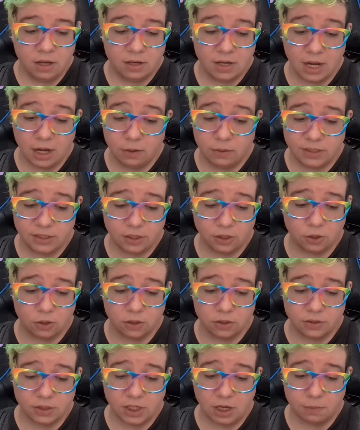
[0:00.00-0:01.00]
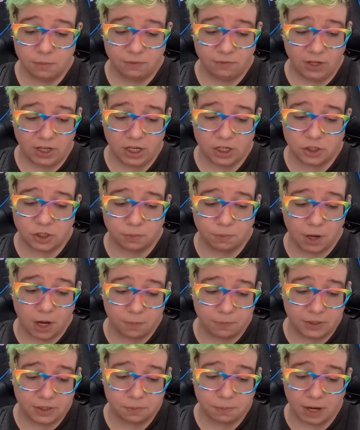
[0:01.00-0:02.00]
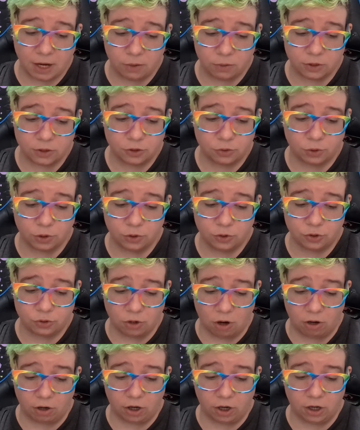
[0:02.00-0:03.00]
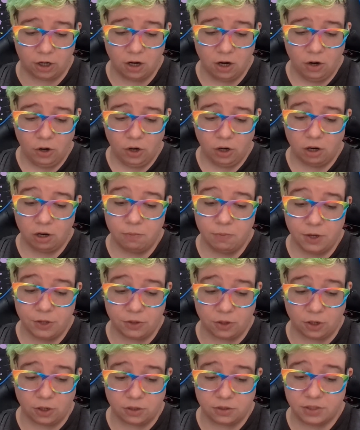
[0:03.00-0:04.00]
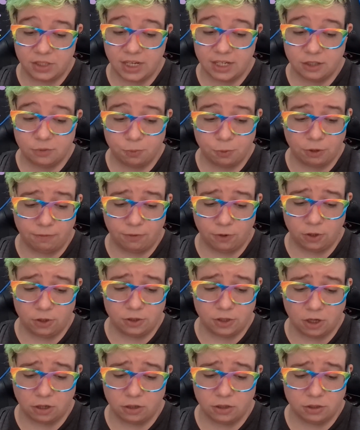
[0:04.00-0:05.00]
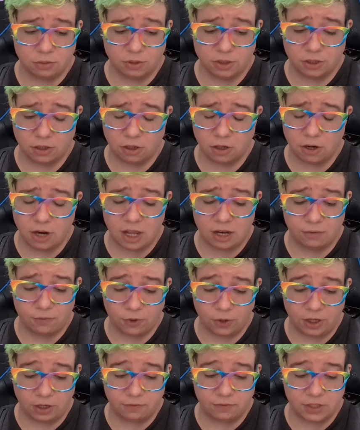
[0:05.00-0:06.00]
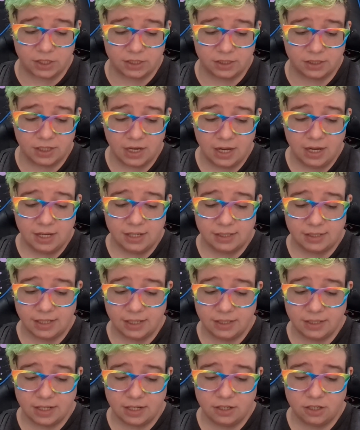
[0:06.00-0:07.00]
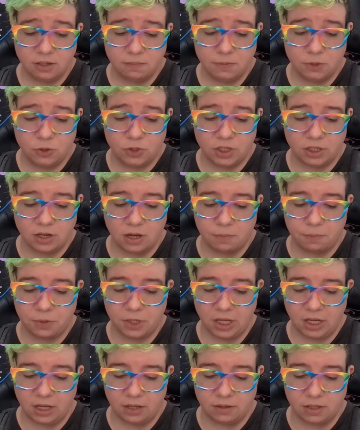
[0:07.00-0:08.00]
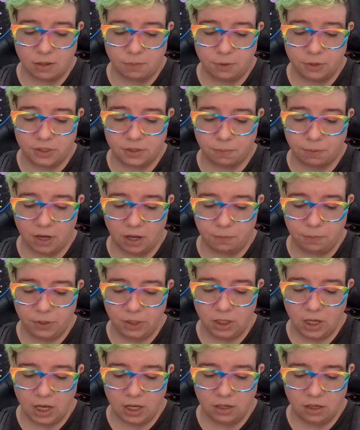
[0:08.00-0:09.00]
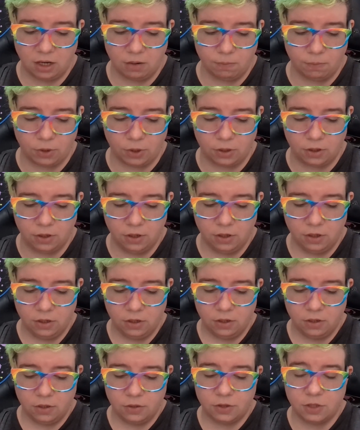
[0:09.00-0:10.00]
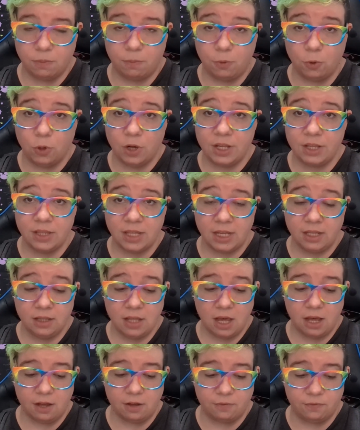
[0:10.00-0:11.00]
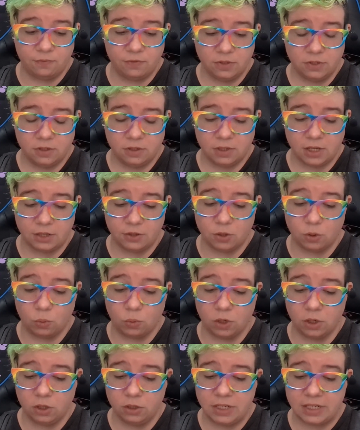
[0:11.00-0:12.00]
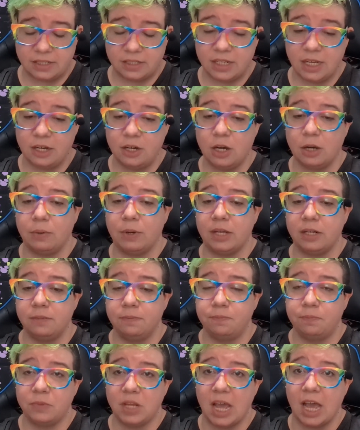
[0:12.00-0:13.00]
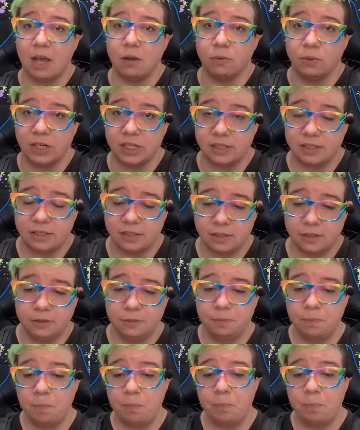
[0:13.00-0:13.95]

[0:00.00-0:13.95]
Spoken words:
Now, as the girls come of age and Poppy's powers grow stronger, her mother, desperate for her daughter's return and forgiveness, sets into motion a plan that puts Poppy and Ember, the boy they love, and the world as they know it, at risk.